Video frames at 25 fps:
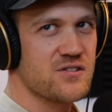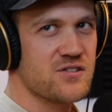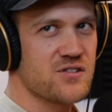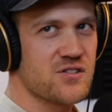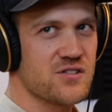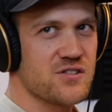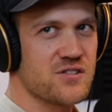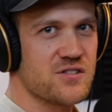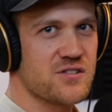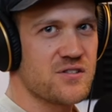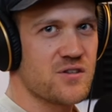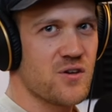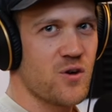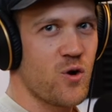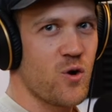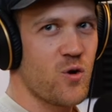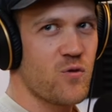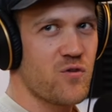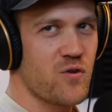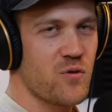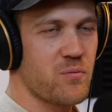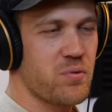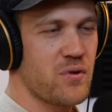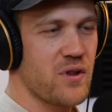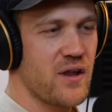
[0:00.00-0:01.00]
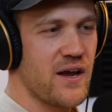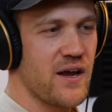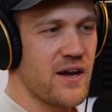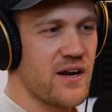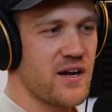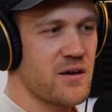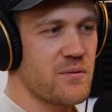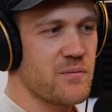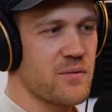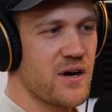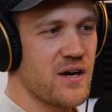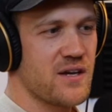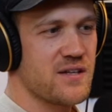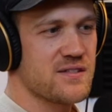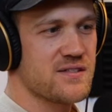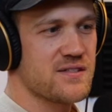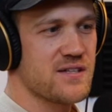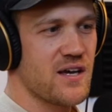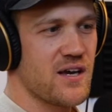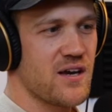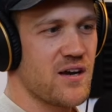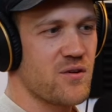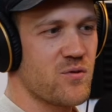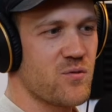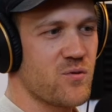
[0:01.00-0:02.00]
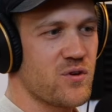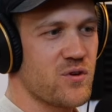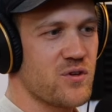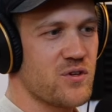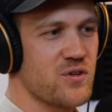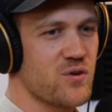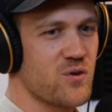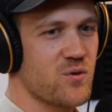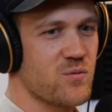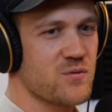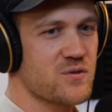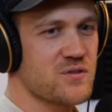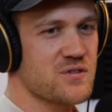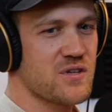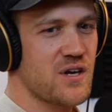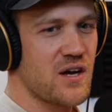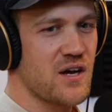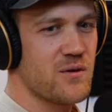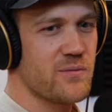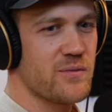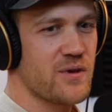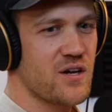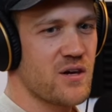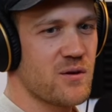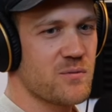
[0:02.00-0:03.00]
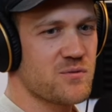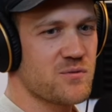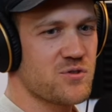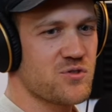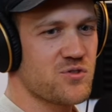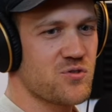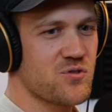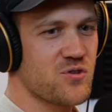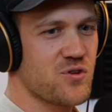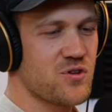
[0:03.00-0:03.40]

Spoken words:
just over planning mindset where you almost kind of become